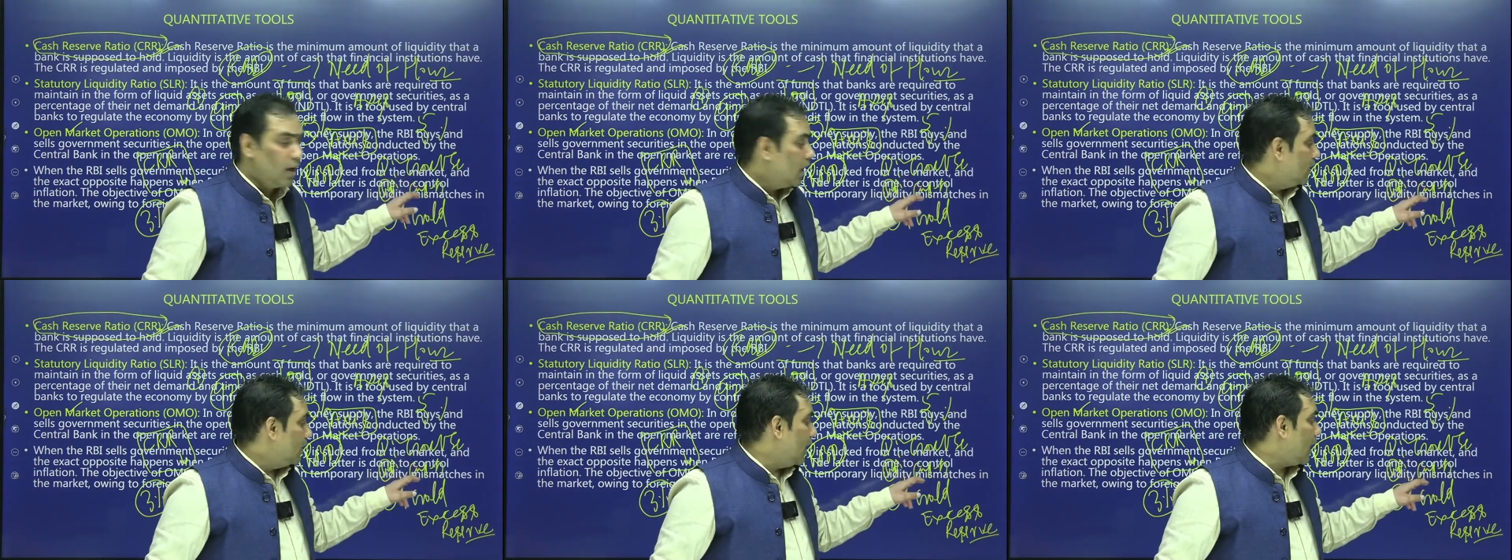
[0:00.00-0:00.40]

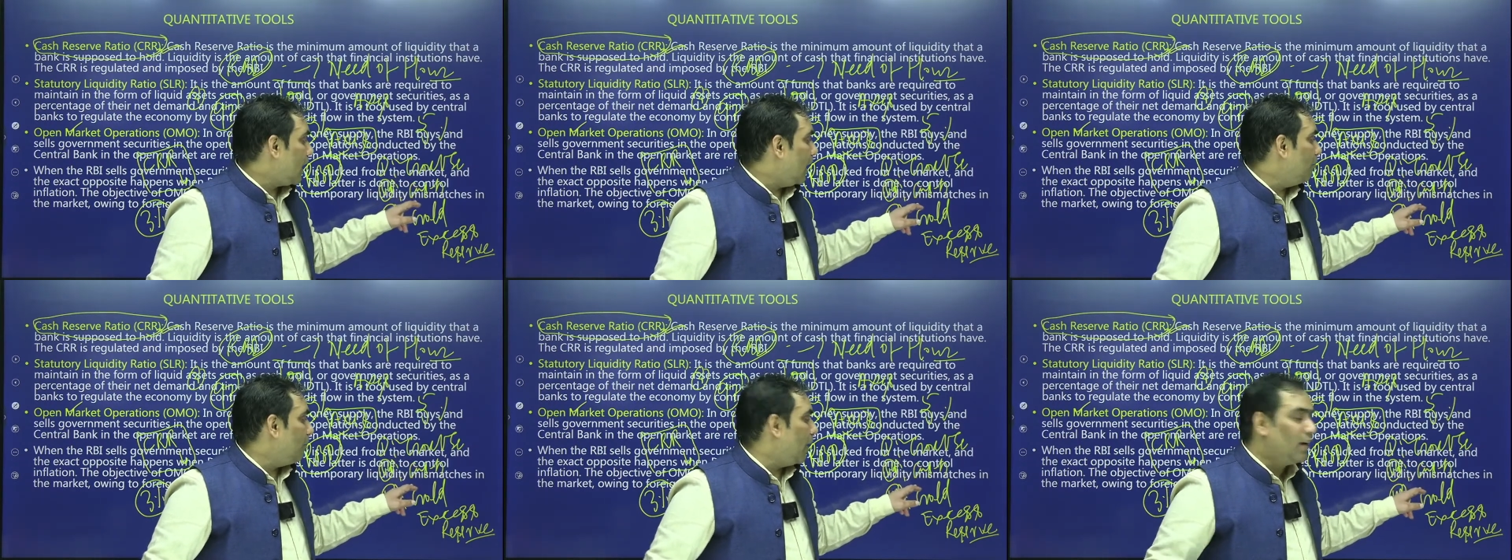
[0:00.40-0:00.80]
they
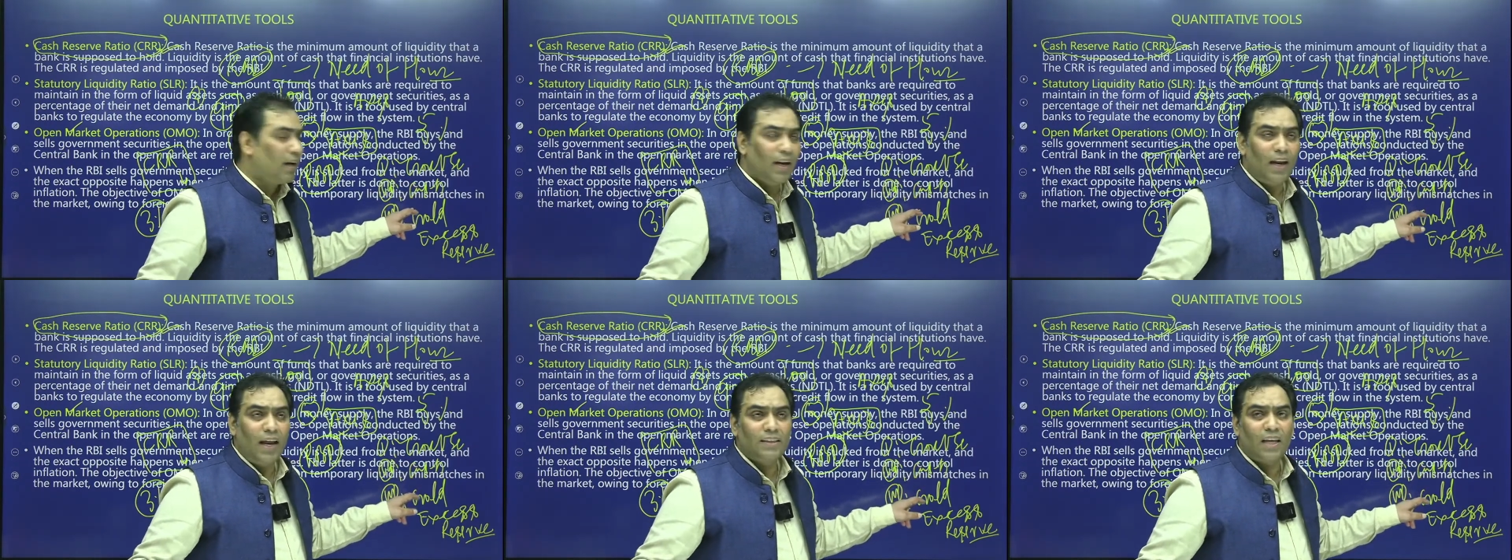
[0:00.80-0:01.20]
can maintain
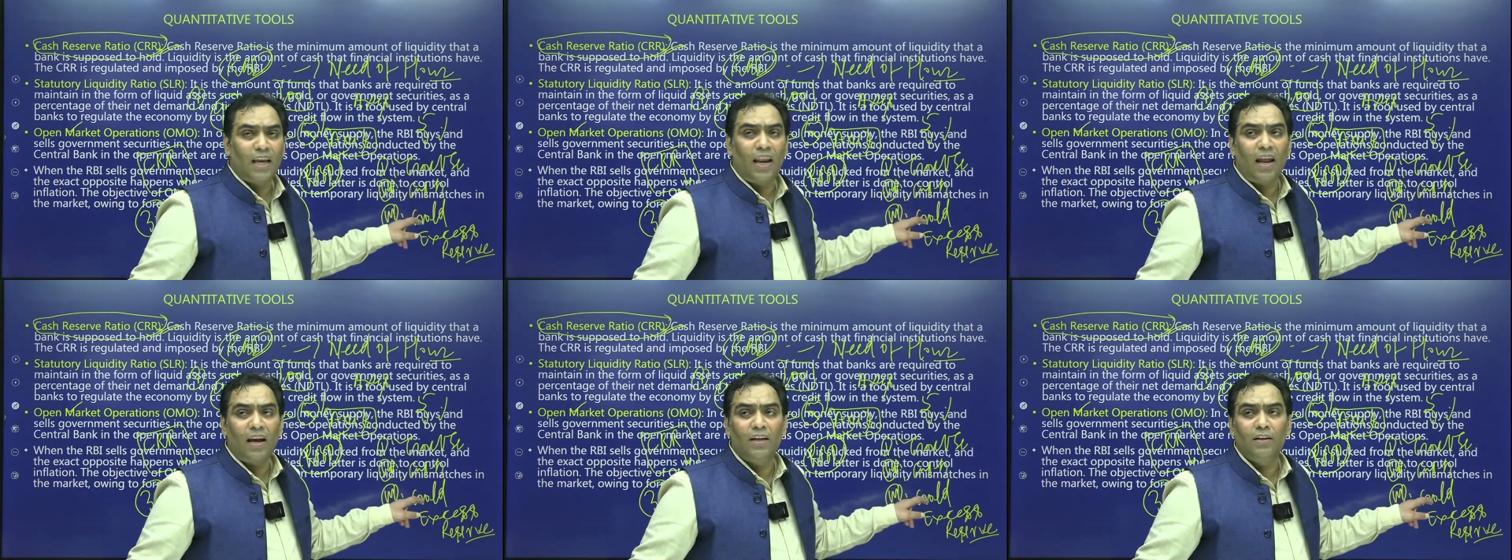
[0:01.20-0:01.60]

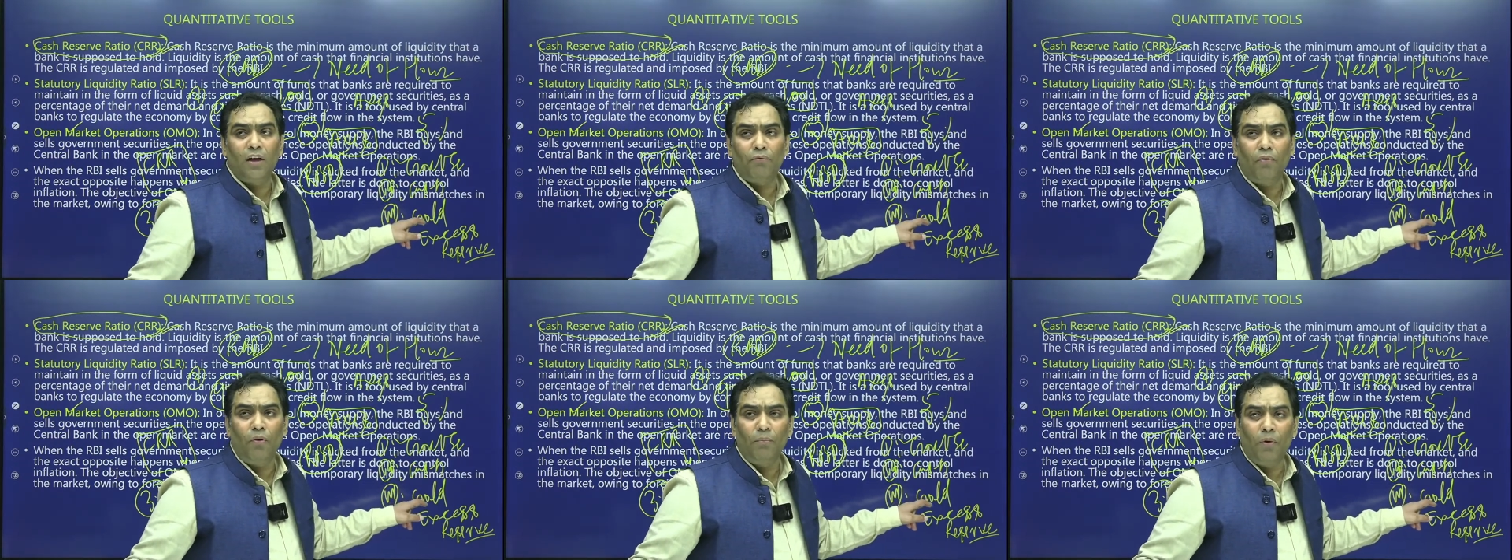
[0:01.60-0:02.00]
SLR in the
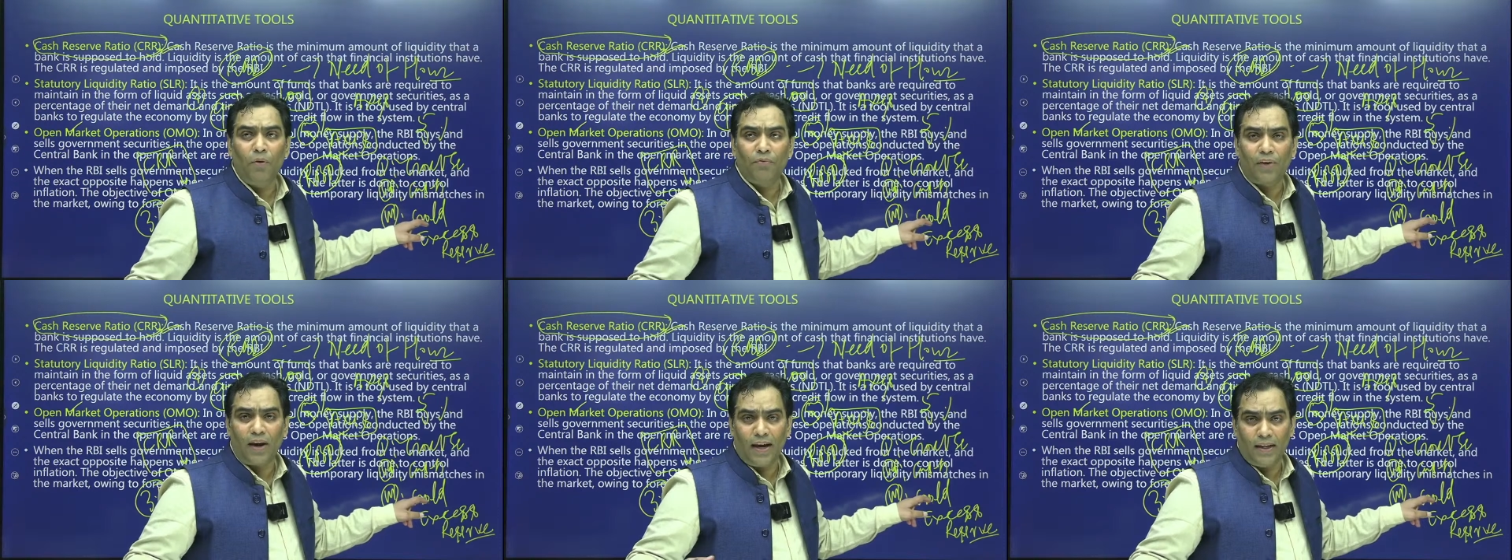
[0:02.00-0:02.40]
form of
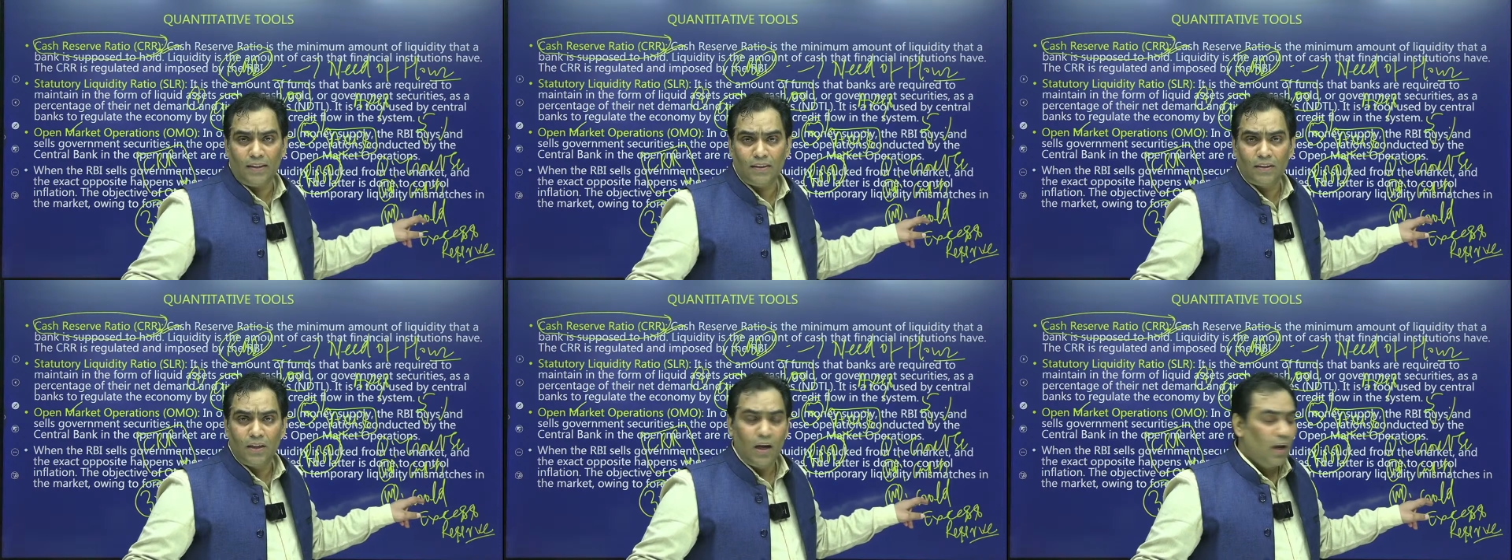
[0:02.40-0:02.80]
cash,